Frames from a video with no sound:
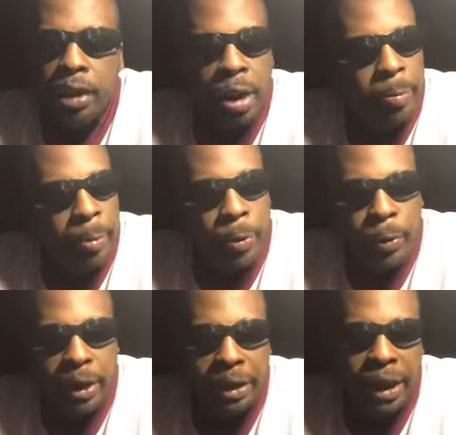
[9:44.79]
Some people
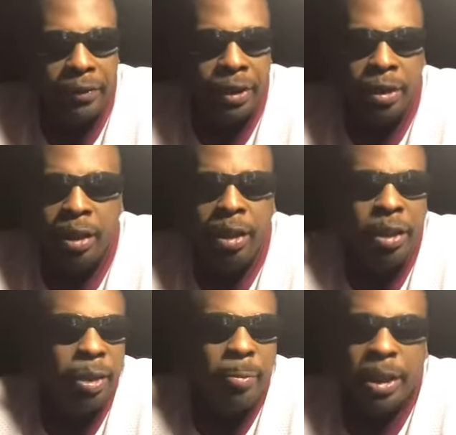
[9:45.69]
want safety,
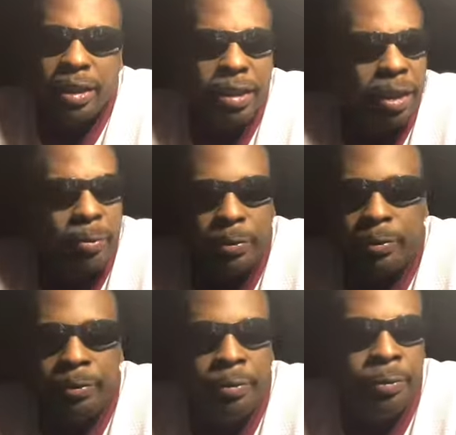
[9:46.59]
but I think
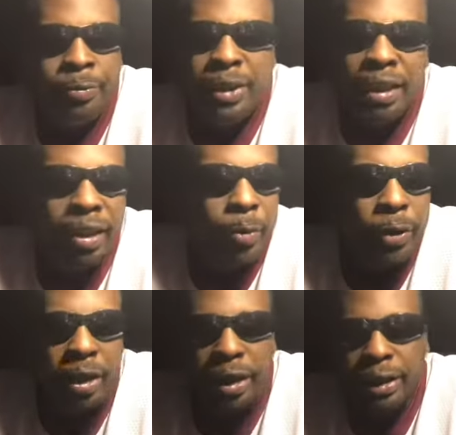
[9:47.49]
we're
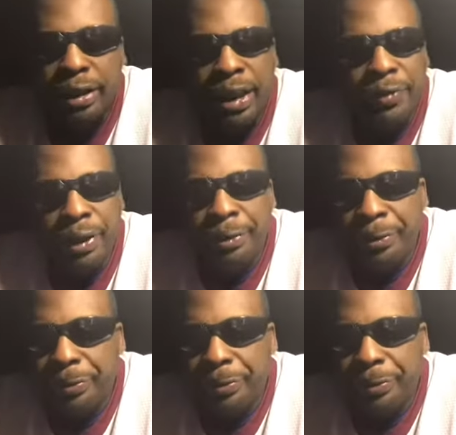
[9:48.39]
good at safety.